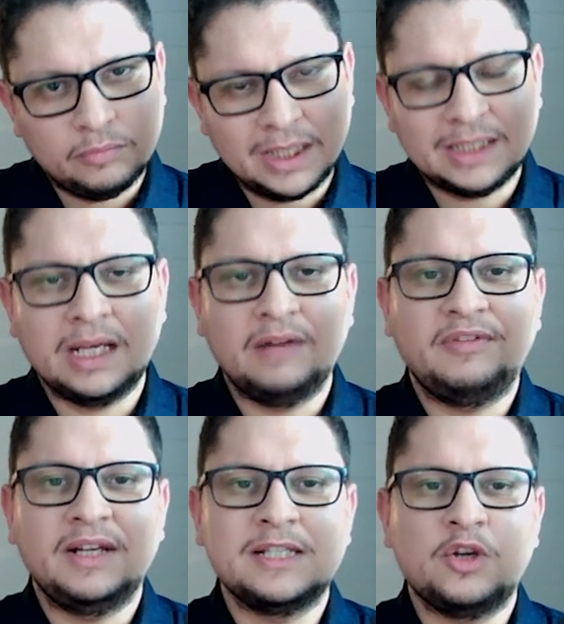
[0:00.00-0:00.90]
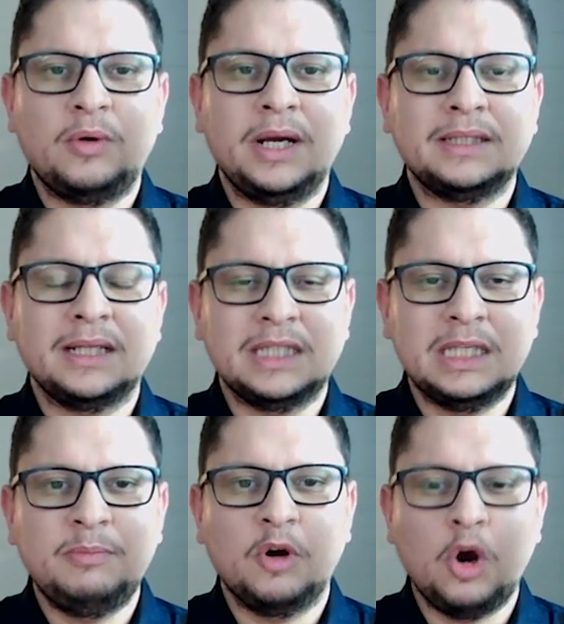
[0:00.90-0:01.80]
technical file is correct, and
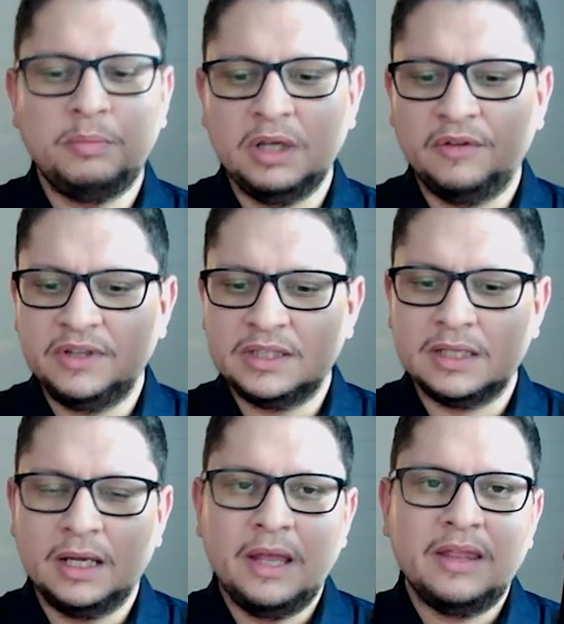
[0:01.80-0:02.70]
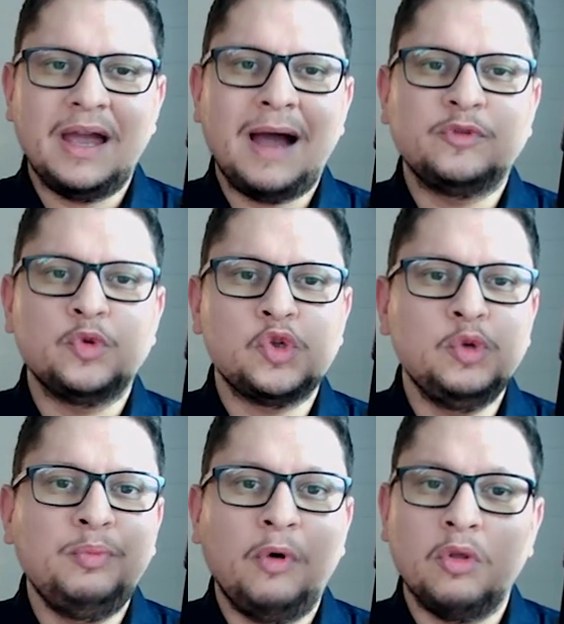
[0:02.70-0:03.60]
keep a copy of it. They have to
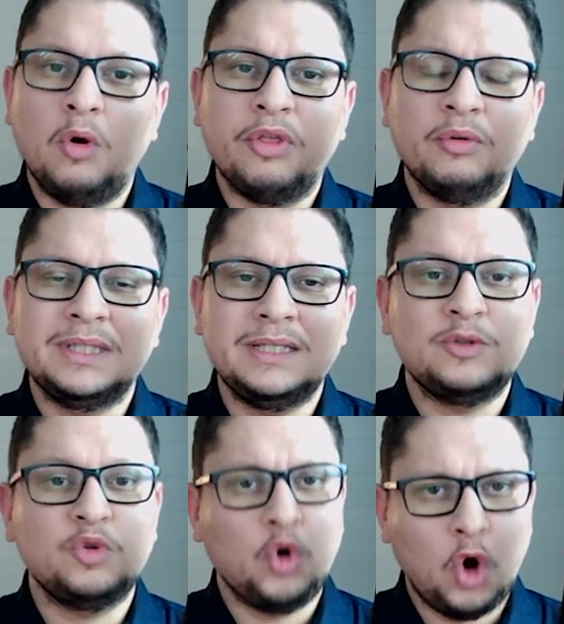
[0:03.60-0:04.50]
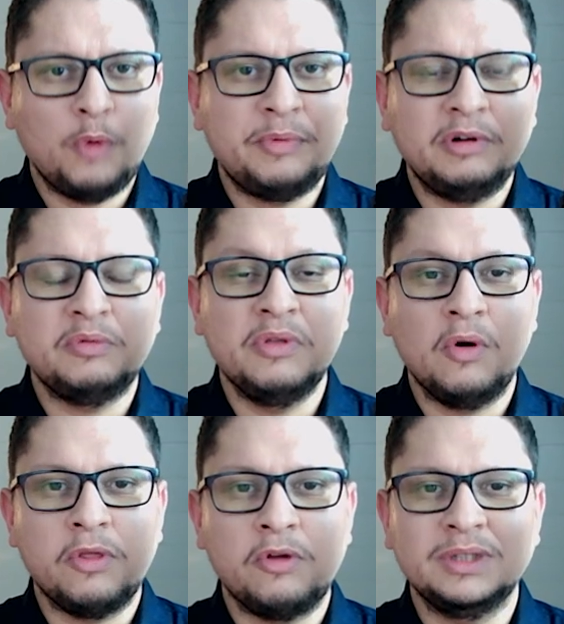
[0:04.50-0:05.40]
support the authorities, to cooperate with the
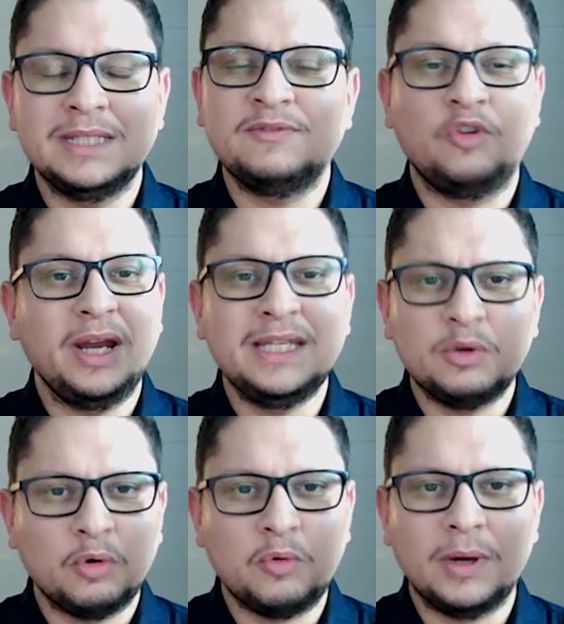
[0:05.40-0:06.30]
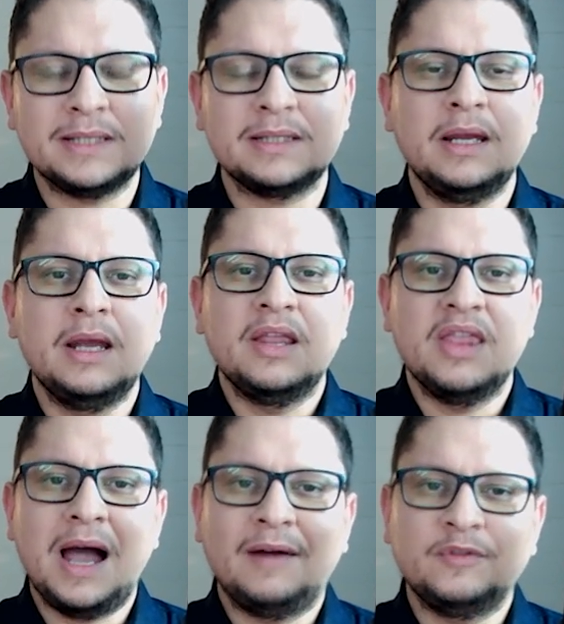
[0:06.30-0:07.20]
authorities for any request.
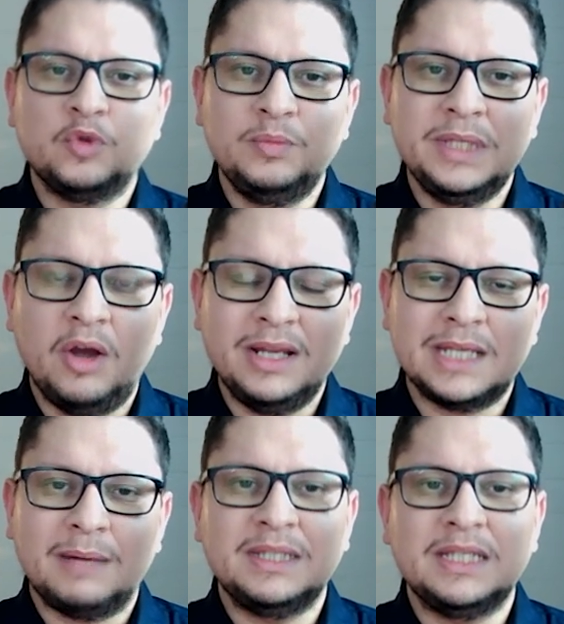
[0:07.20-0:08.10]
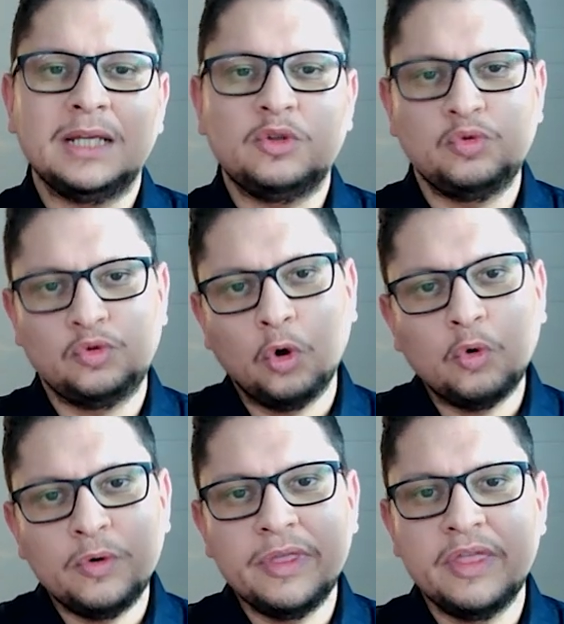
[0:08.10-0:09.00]
They have to be the intermediate to
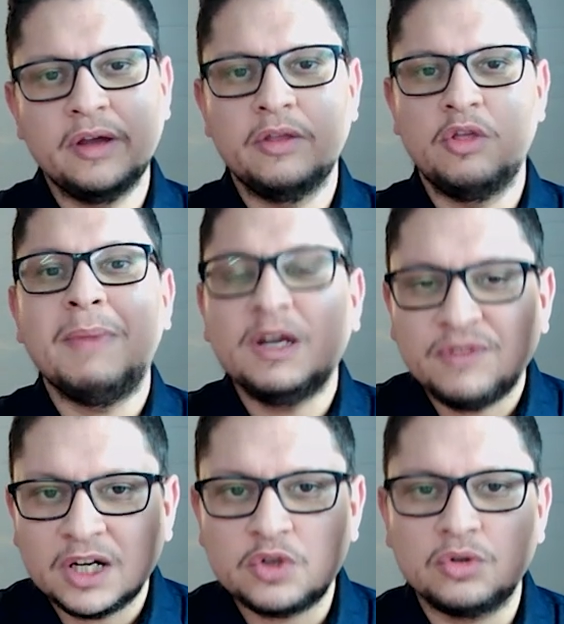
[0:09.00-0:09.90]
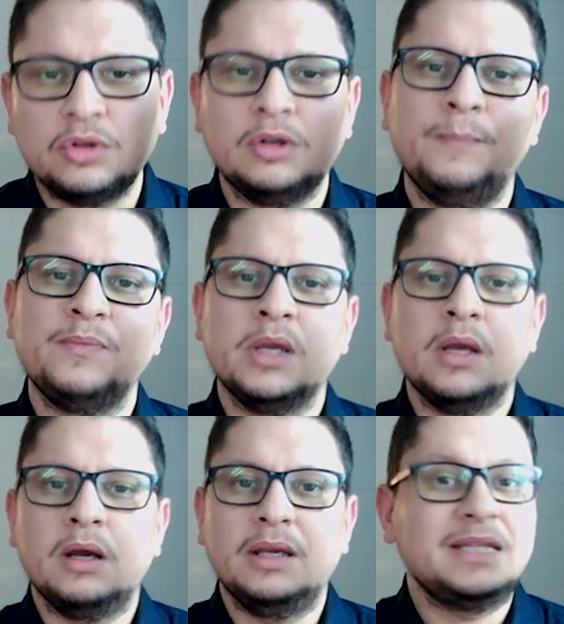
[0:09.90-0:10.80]
talk with the manufacturer
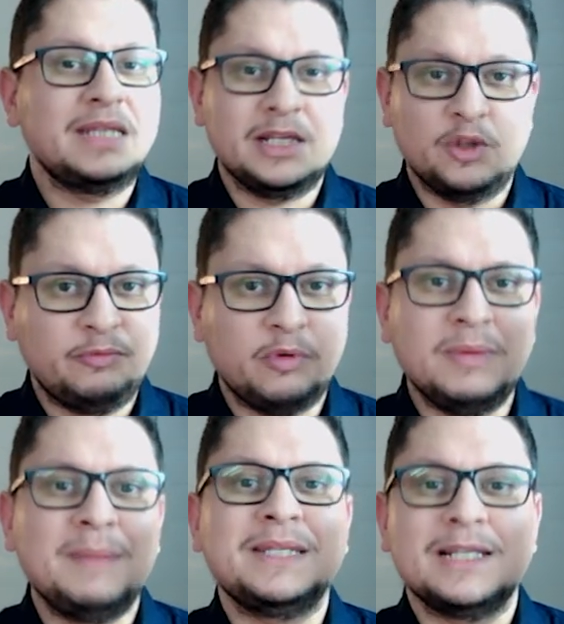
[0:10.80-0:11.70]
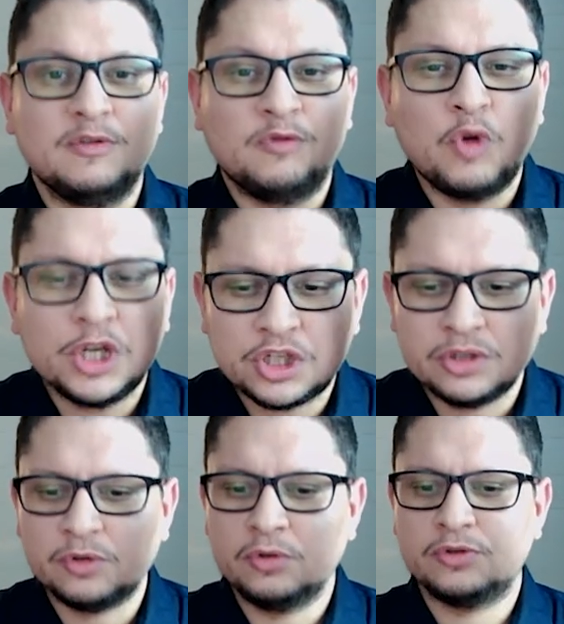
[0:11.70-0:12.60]
in case of problem, in case of
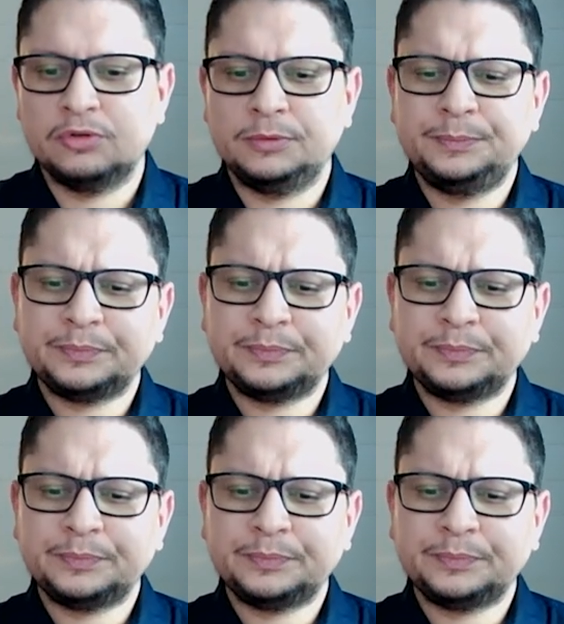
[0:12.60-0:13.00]
questions also.